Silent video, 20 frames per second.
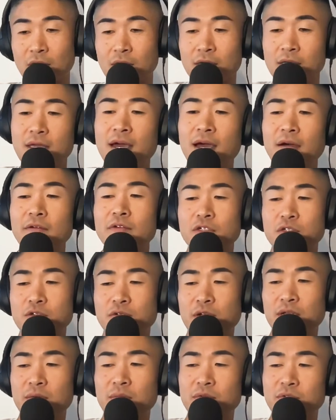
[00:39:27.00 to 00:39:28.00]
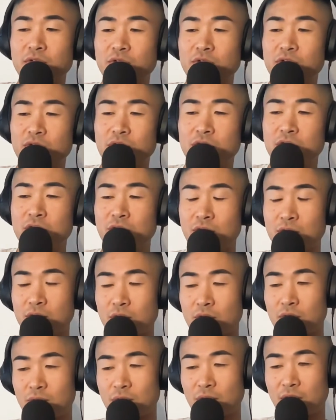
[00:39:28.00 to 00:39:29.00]
Yeah, I was training Brazilian jiu-jitsu
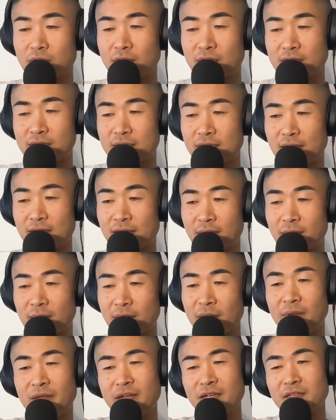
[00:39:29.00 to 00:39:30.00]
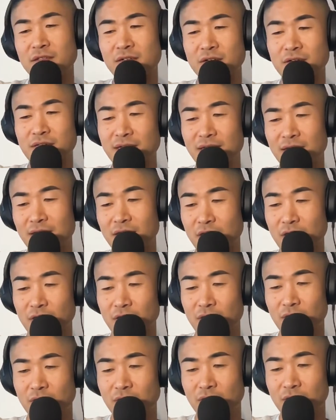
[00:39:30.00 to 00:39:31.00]
throughout that time. I mean, I took like a
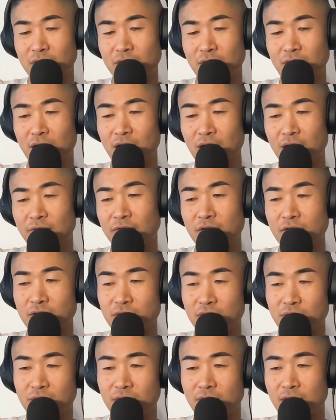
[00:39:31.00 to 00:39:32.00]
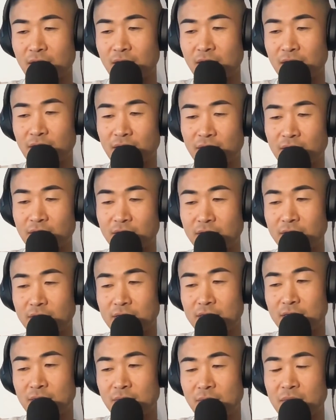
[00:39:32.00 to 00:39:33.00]
year off here and there.
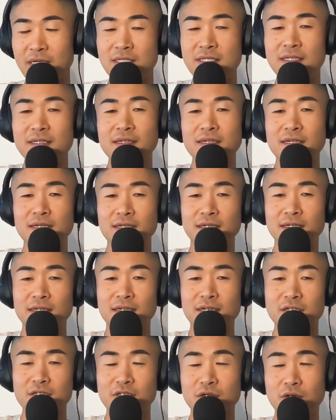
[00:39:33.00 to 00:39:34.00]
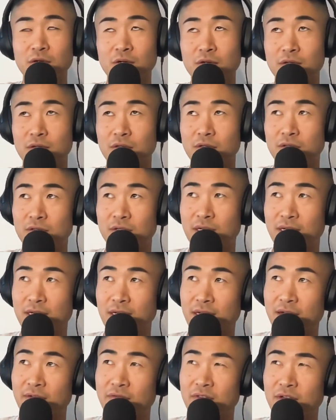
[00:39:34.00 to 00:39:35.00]
Basically, in total,
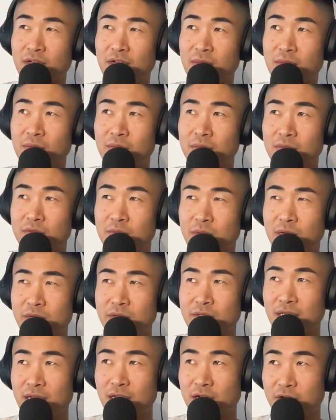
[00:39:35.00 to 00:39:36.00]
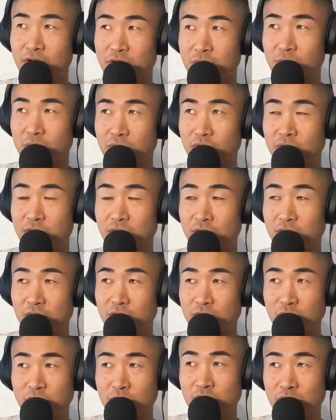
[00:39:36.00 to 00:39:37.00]
I've done about 10 years of Brazilian
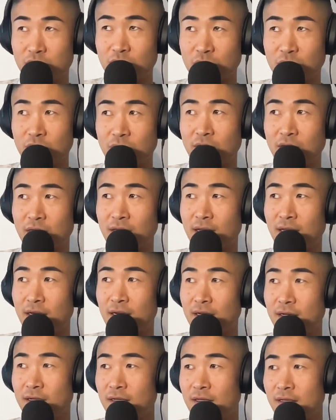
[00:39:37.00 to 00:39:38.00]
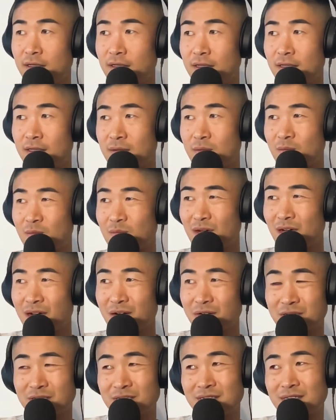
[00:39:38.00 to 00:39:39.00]
jiu-jitsu, and then I
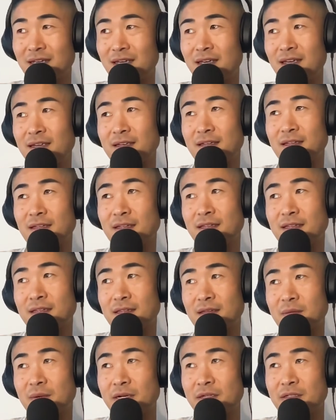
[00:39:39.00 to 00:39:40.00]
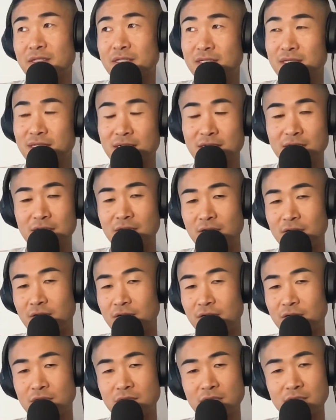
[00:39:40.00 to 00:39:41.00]
would say about 6
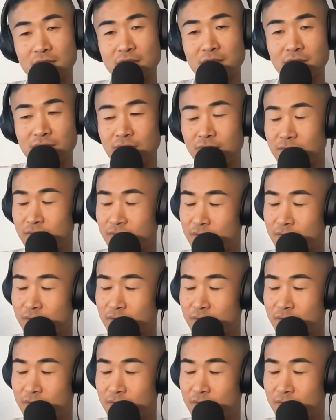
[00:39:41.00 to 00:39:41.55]
years of